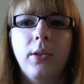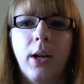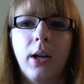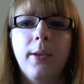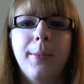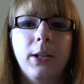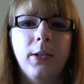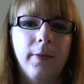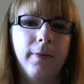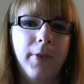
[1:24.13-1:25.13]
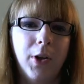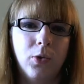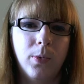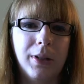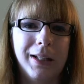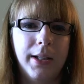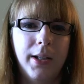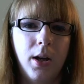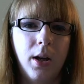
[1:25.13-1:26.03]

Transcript: documents visually.